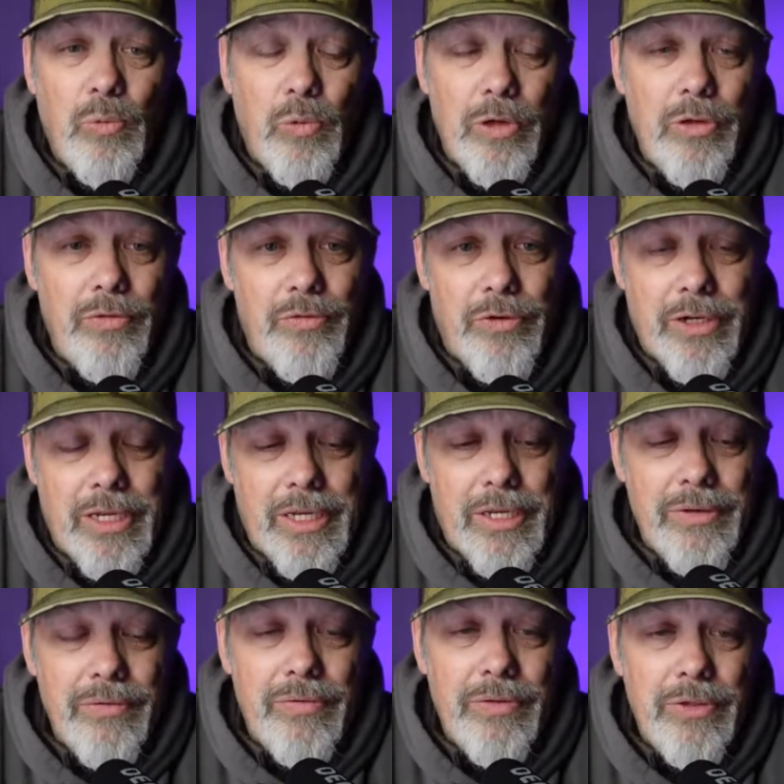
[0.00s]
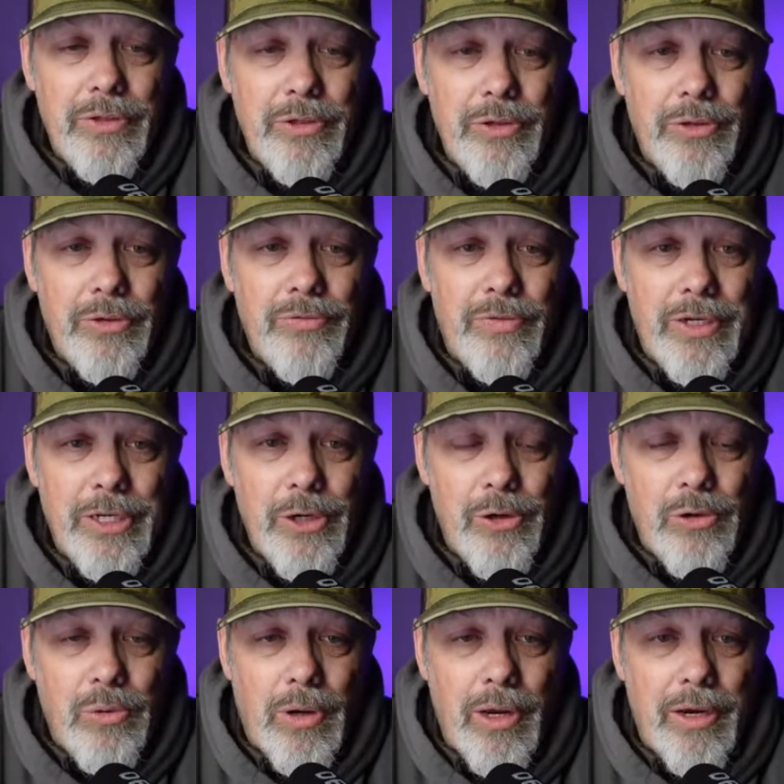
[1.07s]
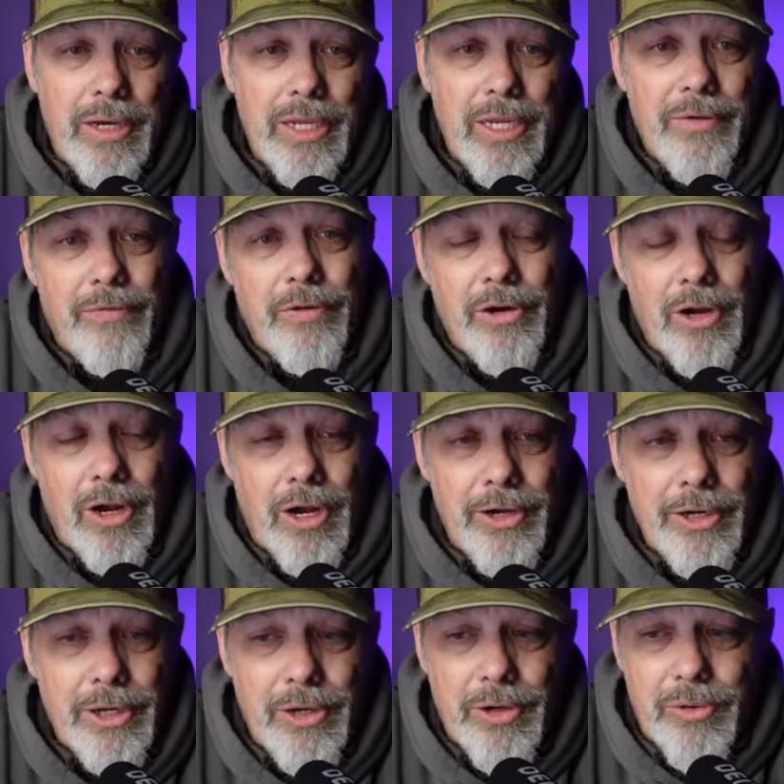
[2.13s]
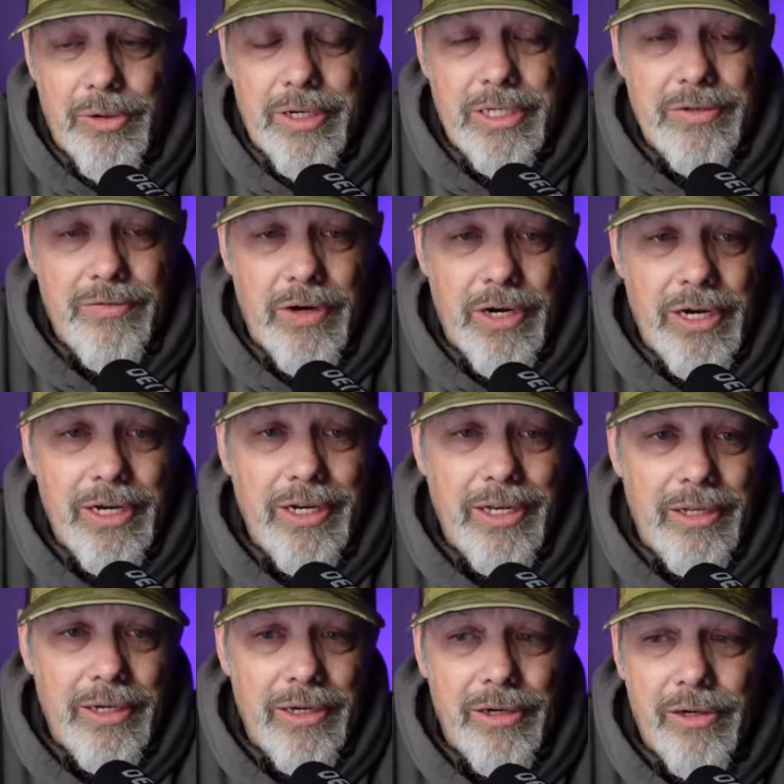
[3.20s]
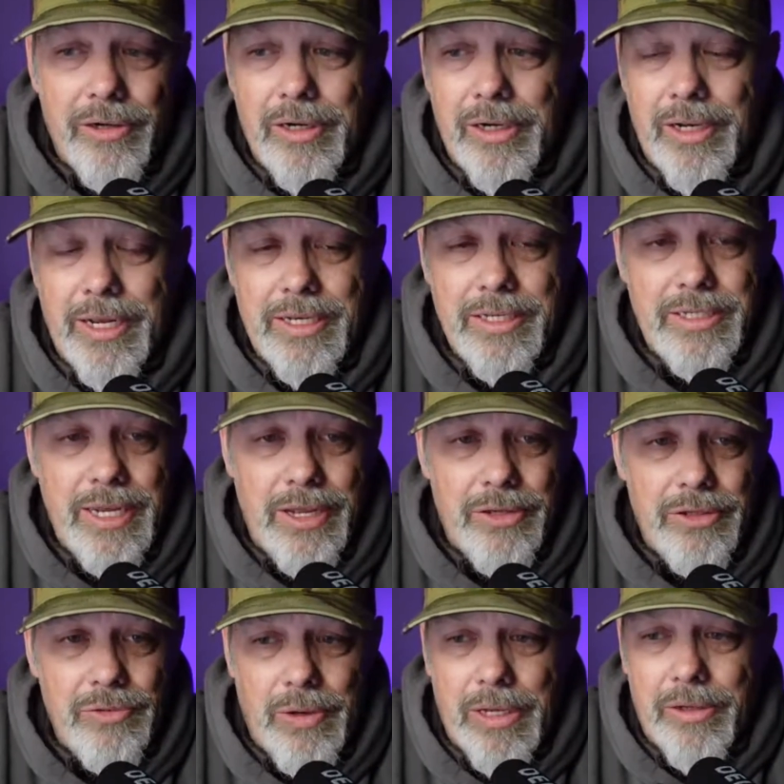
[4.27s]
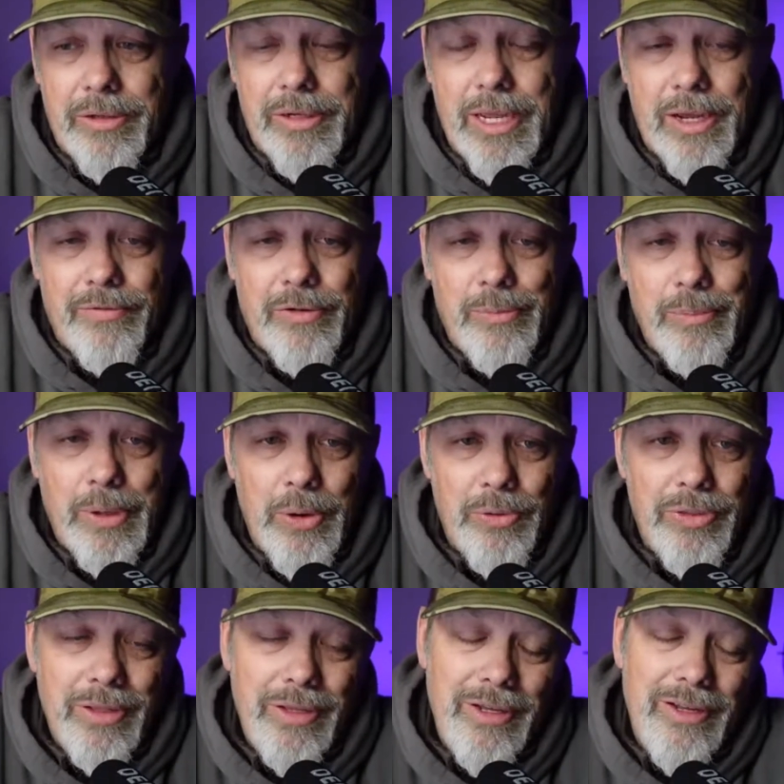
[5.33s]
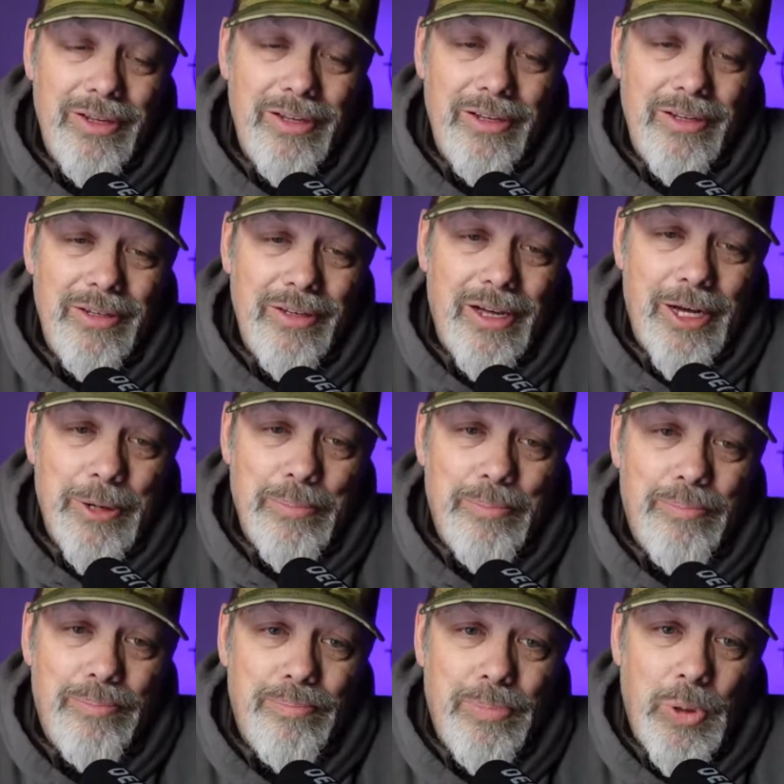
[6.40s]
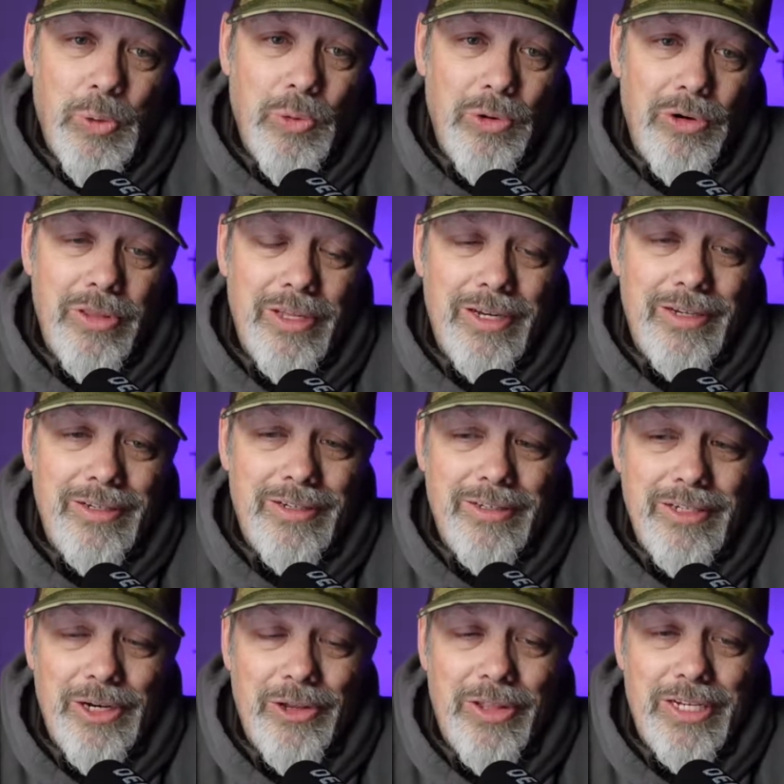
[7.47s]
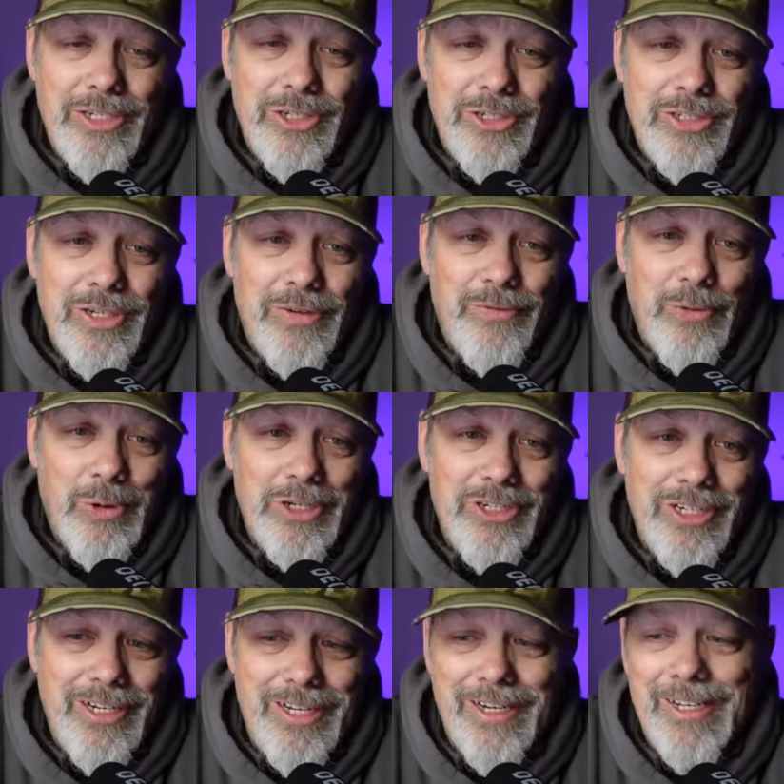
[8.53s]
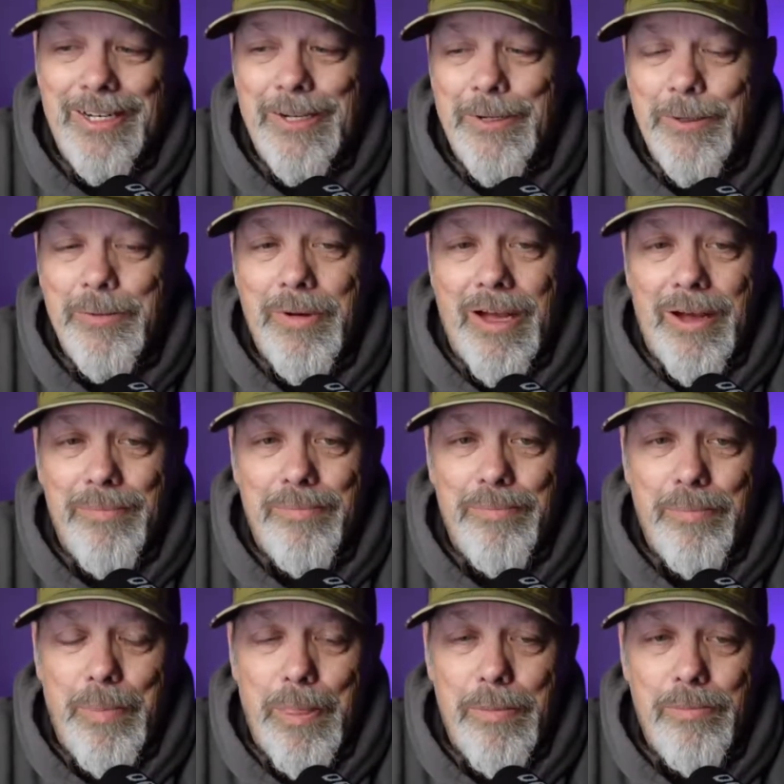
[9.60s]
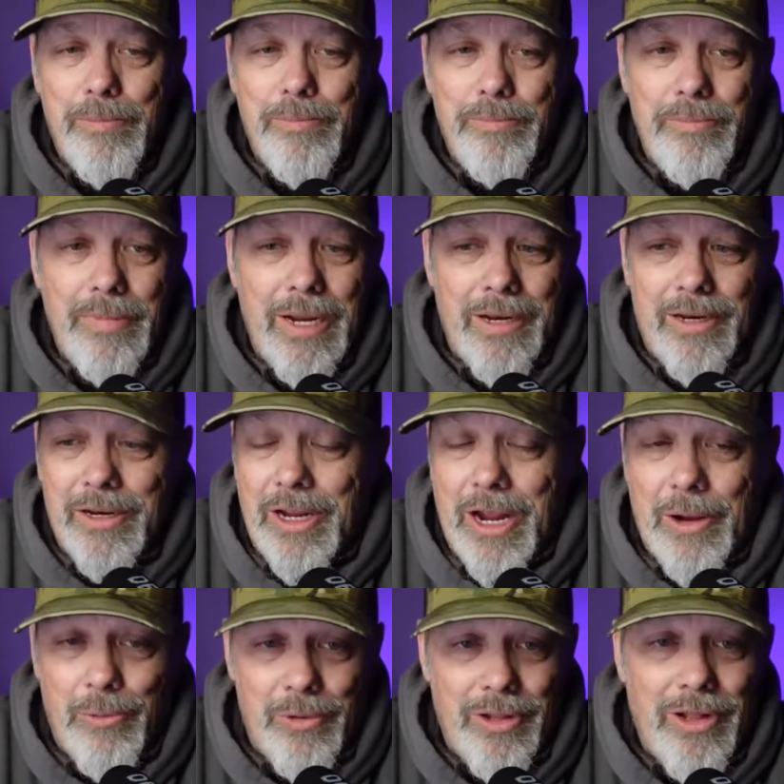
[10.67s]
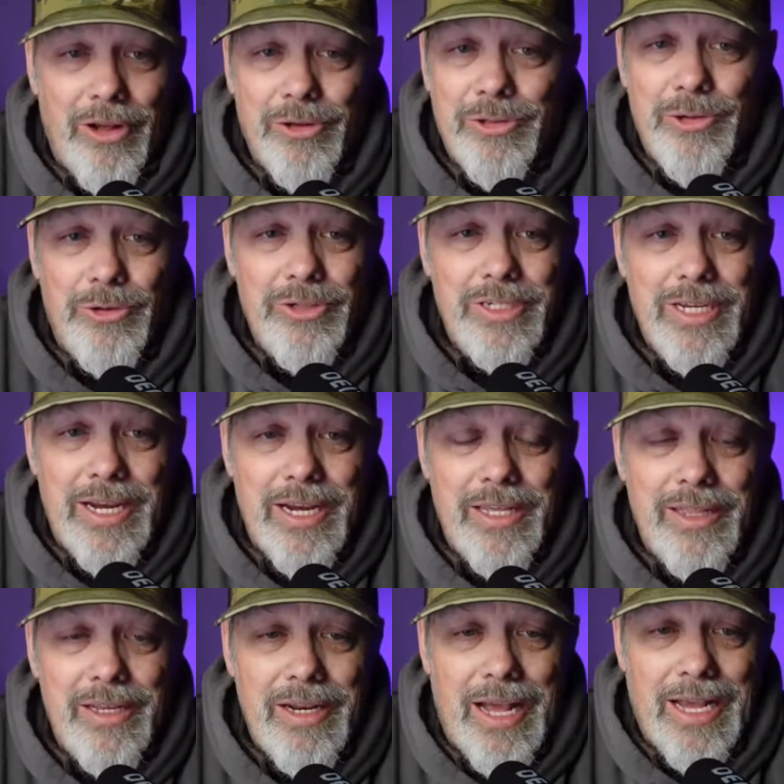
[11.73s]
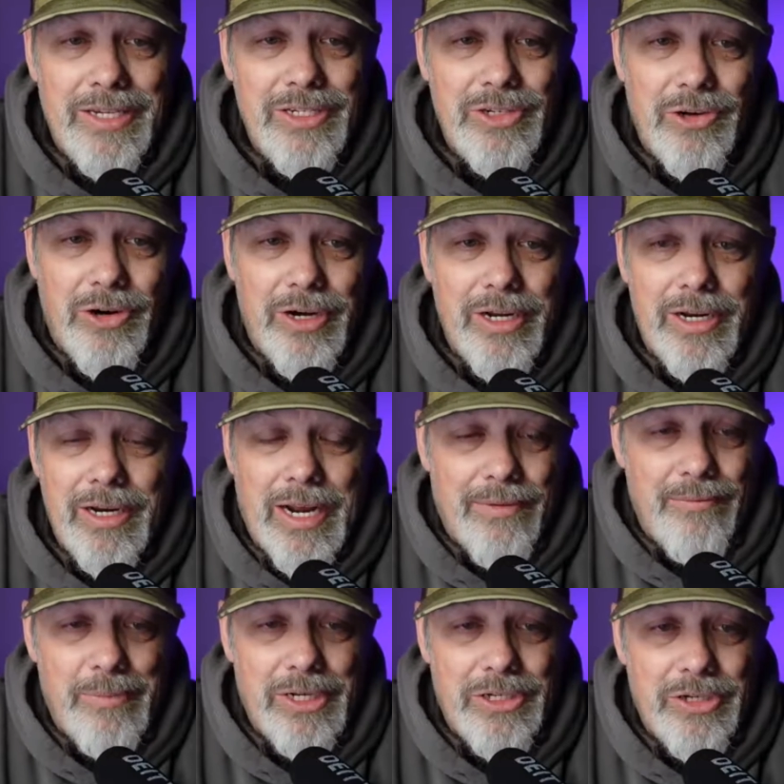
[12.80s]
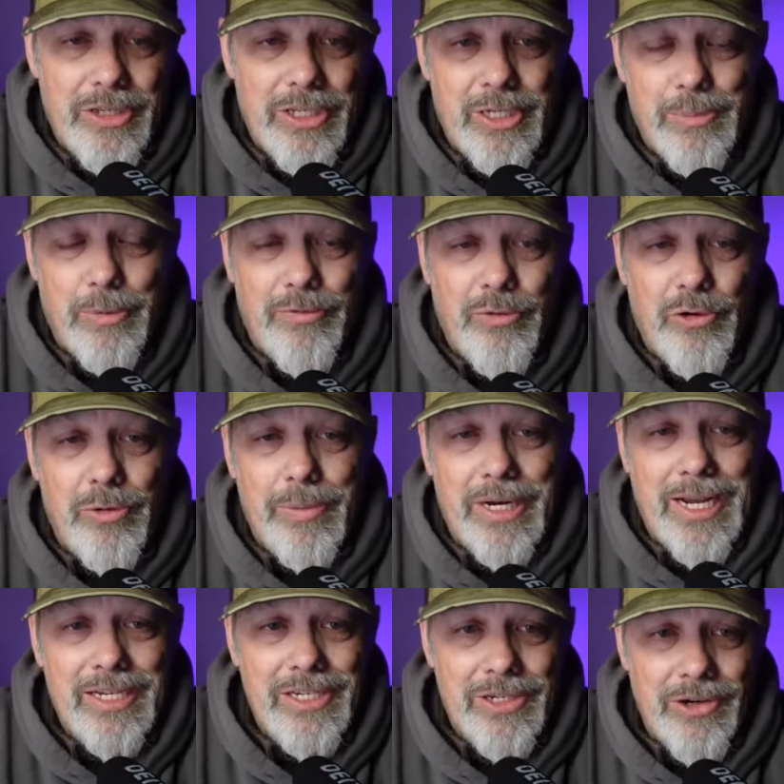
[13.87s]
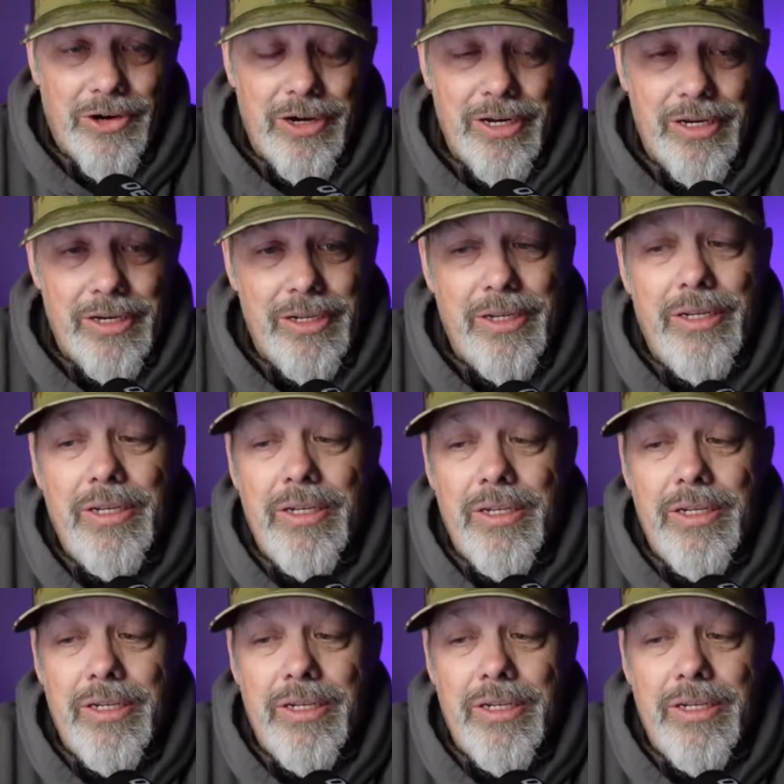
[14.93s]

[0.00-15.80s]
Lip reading: will forgive your video quality if your audio is very clear and sounds well. Now, if they're both poor, then that's just unfortunate. And I will also say that I started, and I've mentioned this before, but I started